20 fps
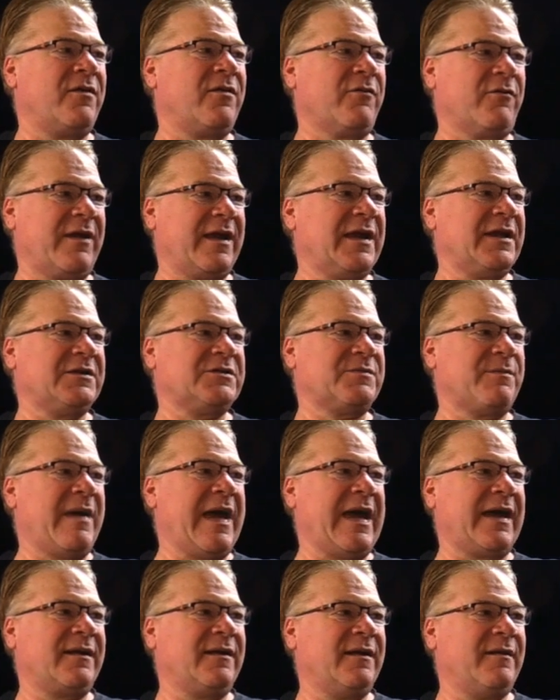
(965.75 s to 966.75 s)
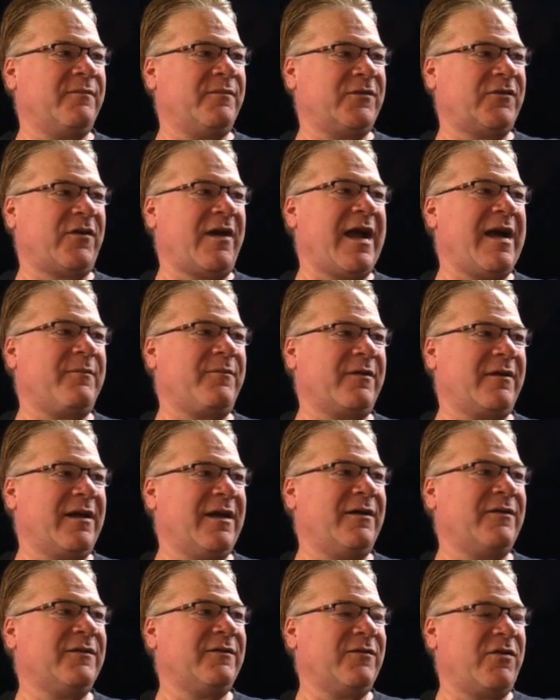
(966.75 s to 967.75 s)
three inch magnum, trap
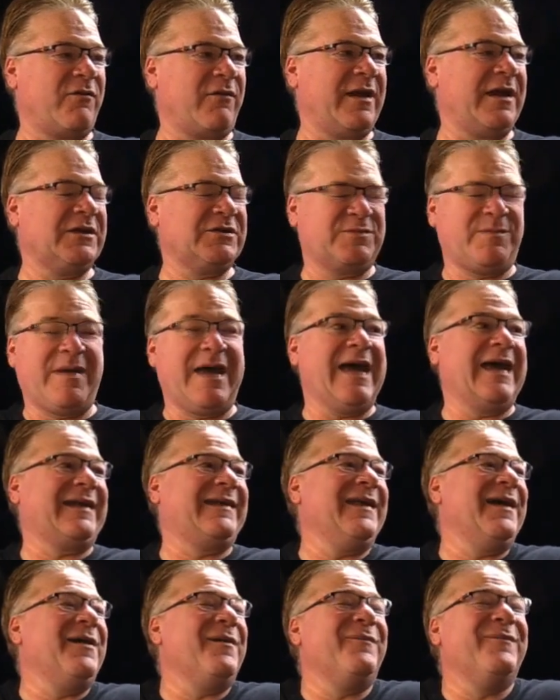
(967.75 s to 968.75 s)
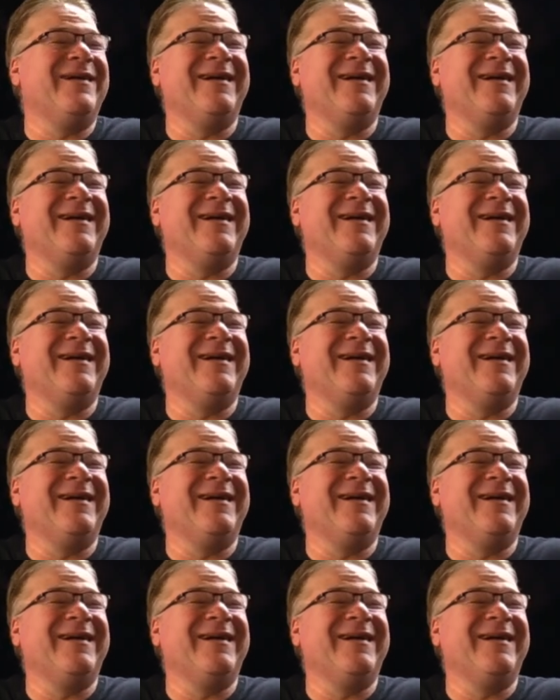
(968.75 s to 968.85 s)
round, three inch magnum.